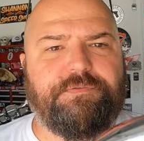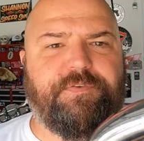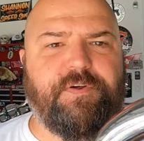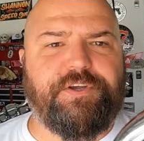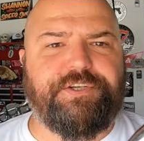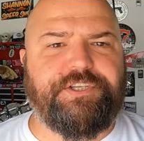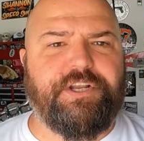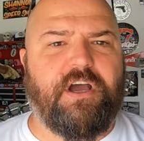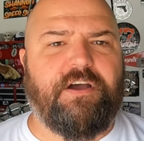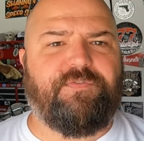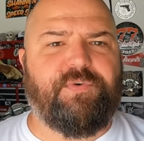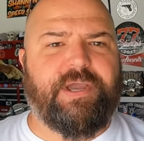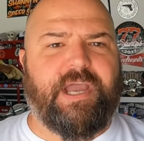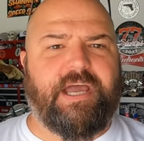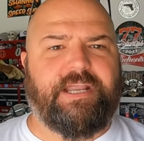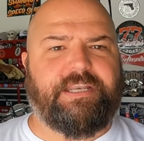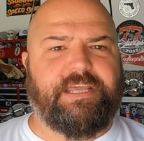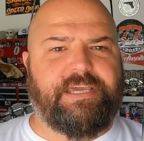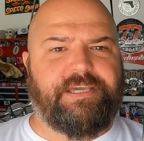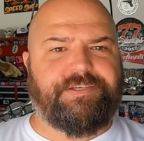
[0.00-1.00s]
So first off,
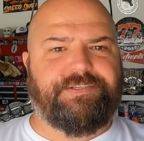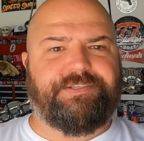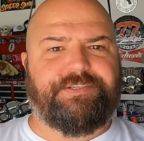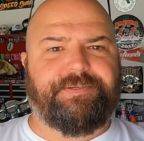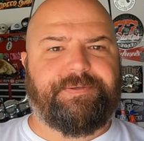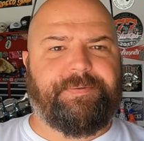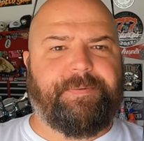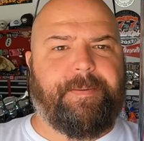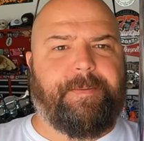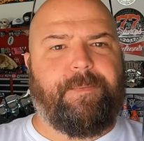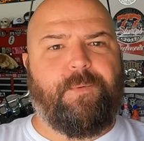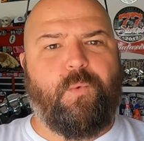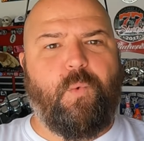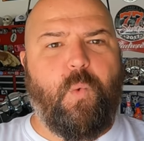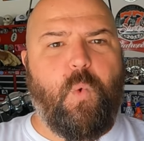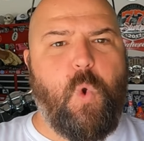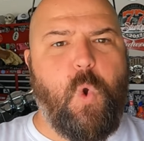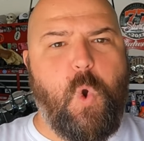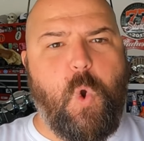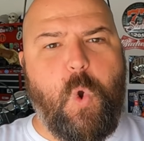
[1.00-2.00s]
we got these.
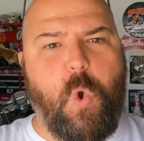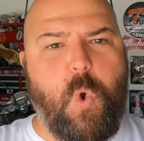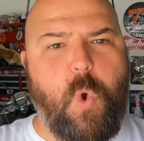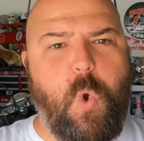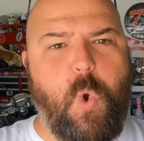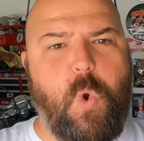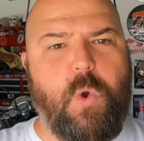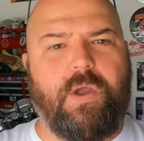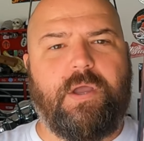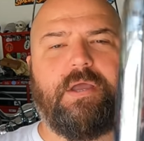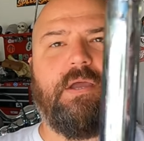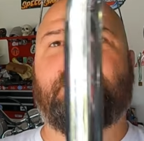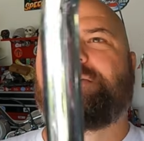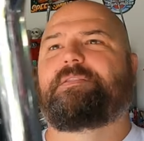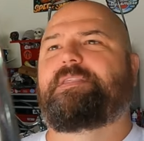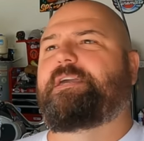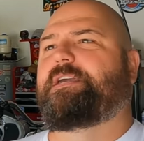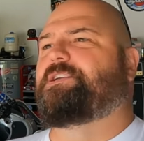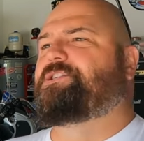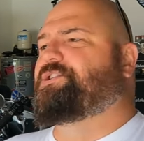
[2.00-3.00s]
Woo!
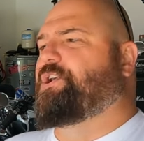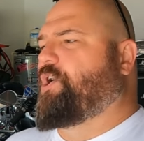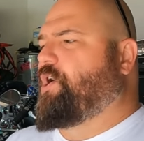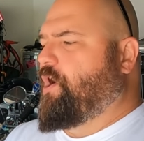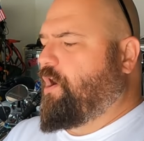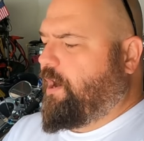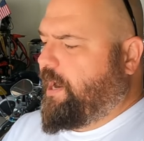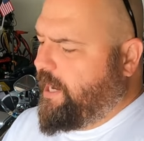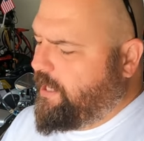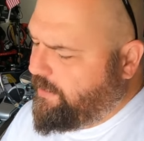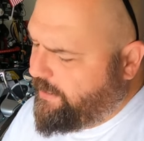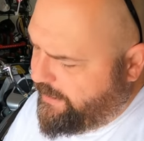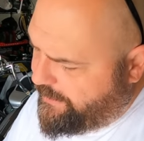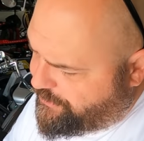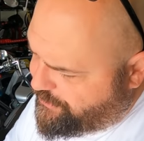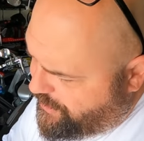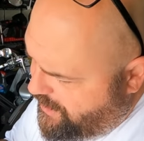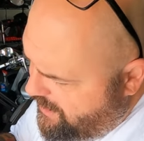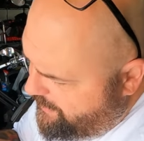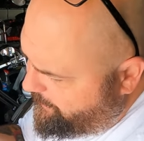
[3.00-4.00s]
These are
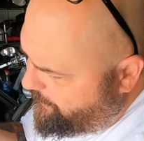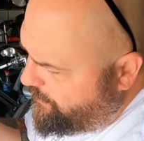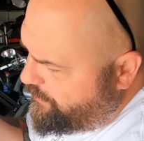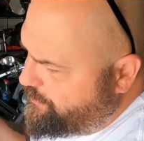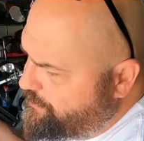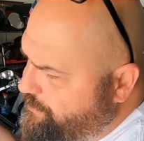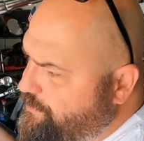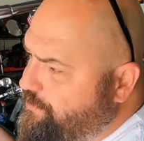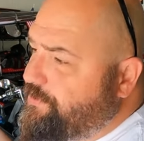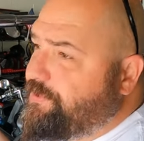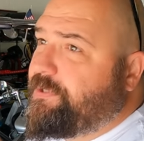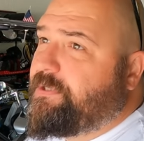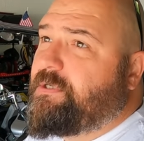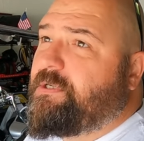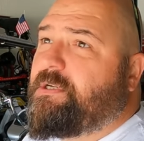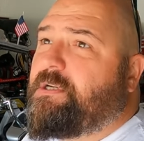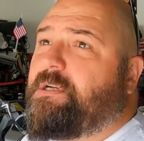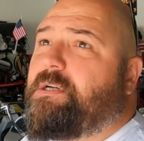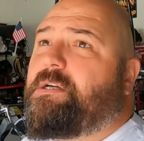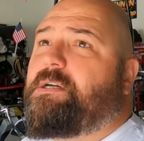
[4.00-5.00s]
LA choppers.
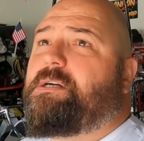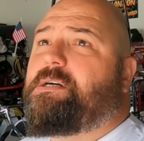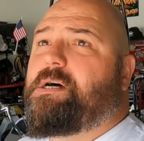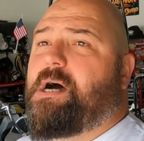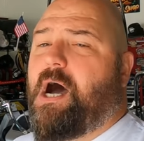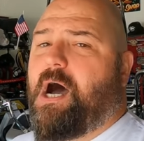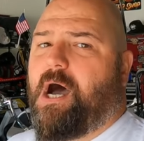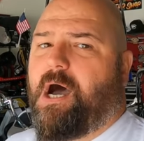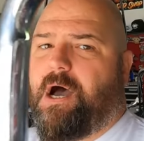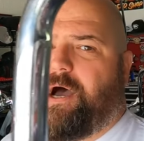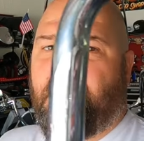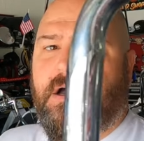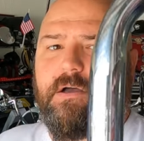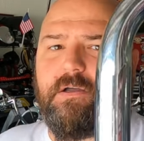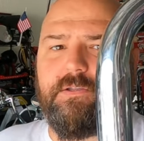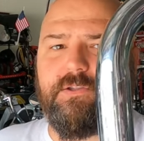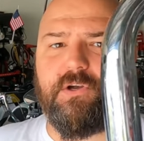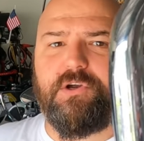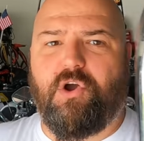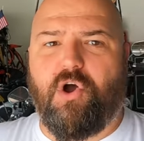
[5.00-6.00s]

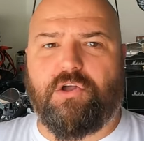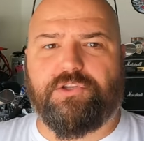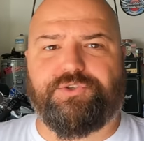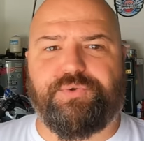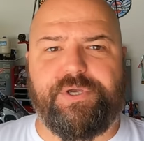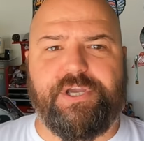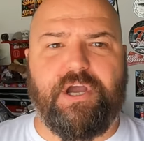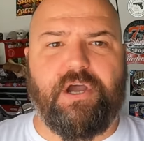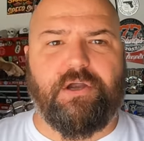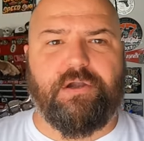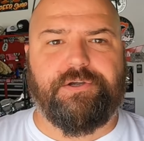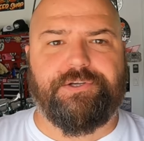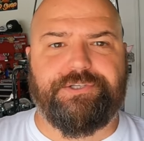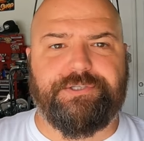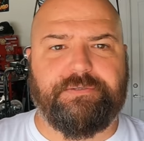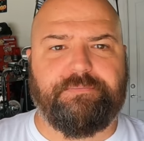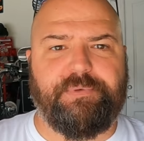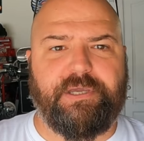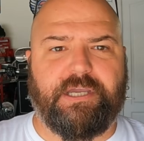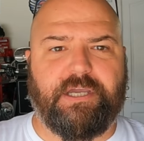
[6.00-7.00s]
They're called tree
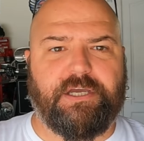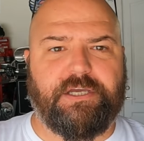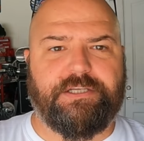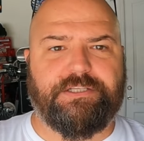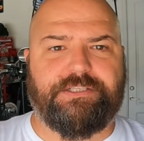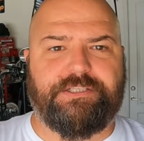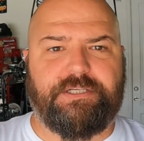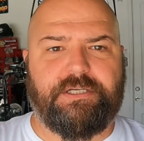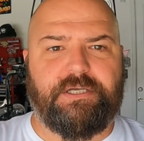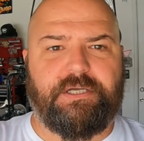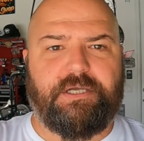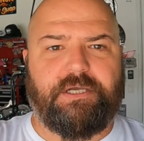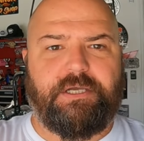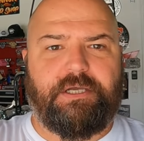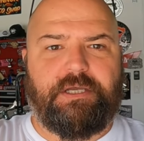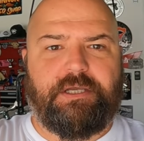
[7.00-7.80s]
huggers because